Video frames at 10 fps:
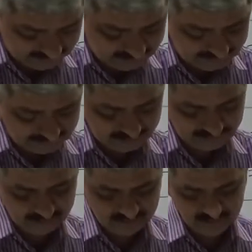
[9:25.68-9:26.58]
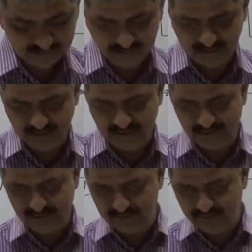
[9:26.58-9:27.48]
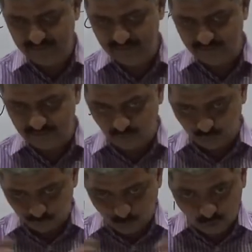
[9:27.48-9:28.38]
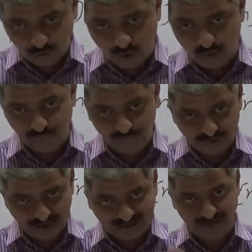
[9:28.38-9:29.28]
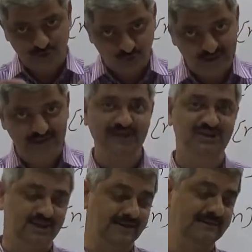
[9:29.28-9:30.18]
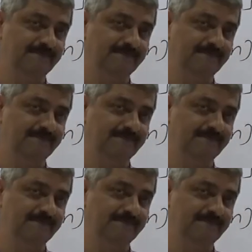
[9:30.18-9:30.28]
in the role of actual teacher.